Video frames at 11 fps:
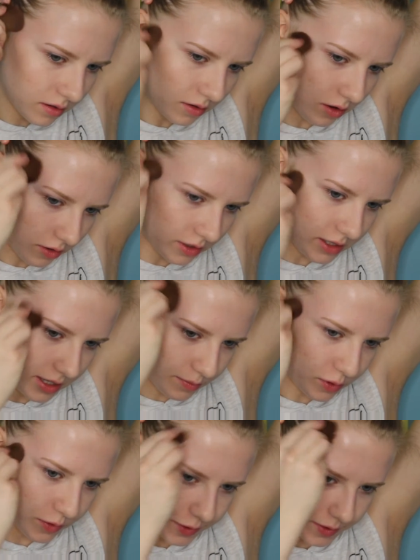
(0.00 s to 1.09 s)
on the
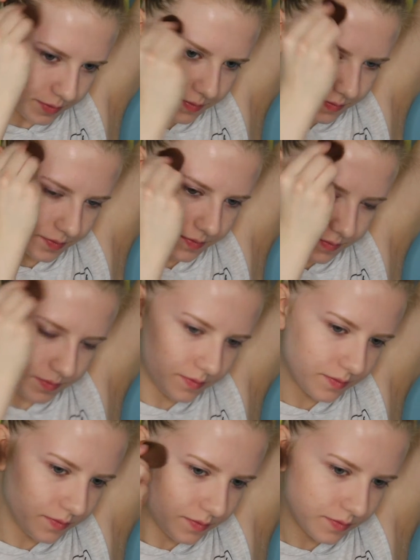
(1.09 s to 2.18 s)
temples.
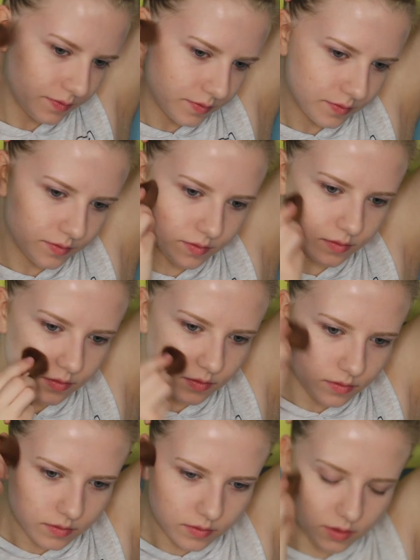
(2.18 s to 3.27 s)

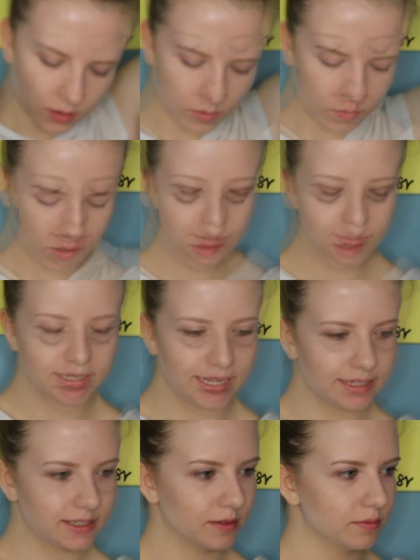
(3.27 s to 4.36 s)
I'm going to take
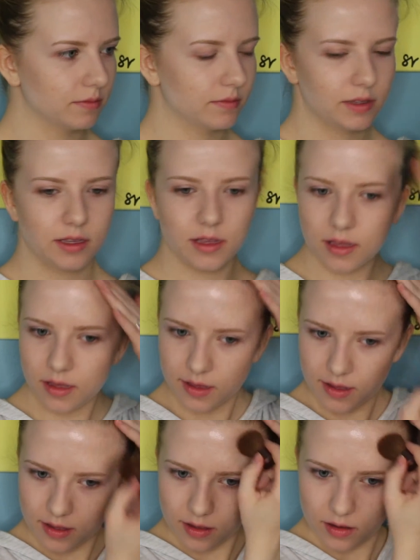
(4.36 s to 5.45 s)
some
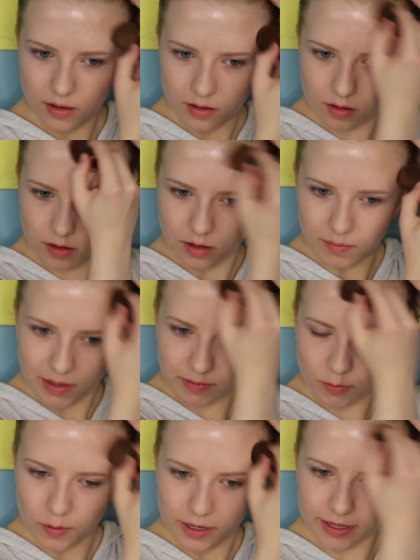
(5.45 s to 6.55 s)
on my
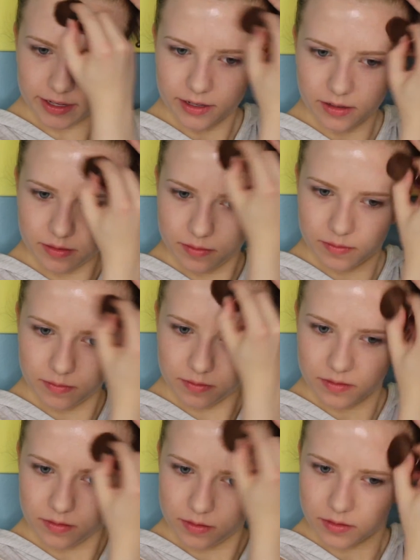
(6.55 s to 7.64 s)
forehead,
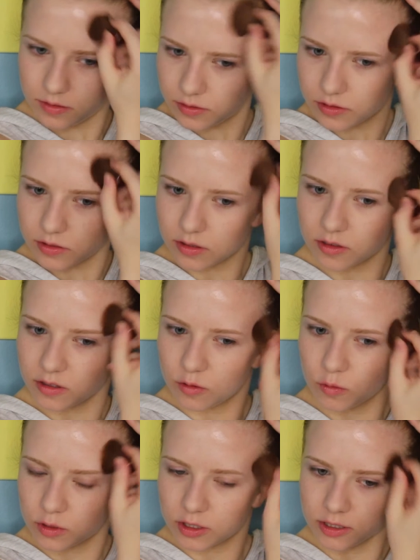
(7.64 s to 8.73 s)
just on the
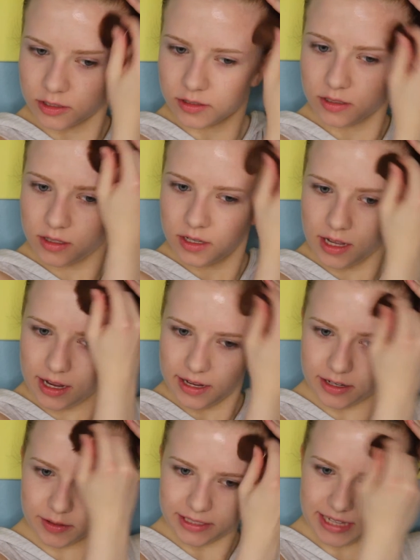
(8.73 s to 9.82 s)
corners.
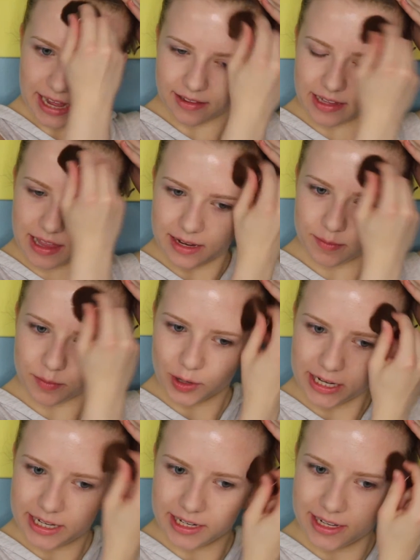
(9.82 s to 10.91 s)
Don't exactly like
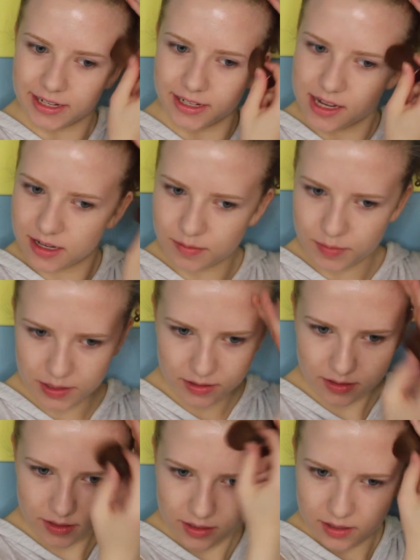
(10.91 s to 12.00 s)
bringing it up
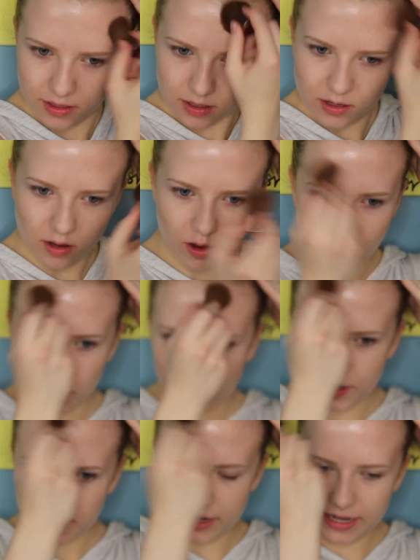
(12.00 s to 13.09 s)
all the
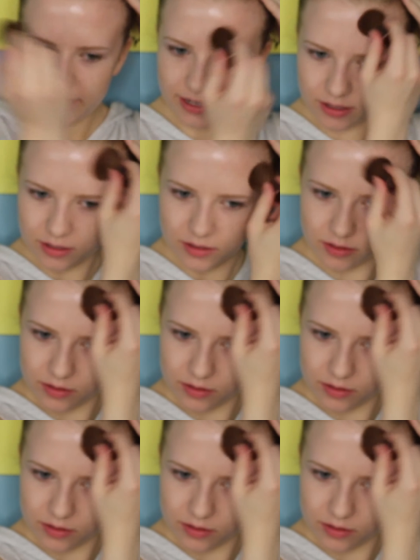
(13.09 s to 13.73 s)
way right here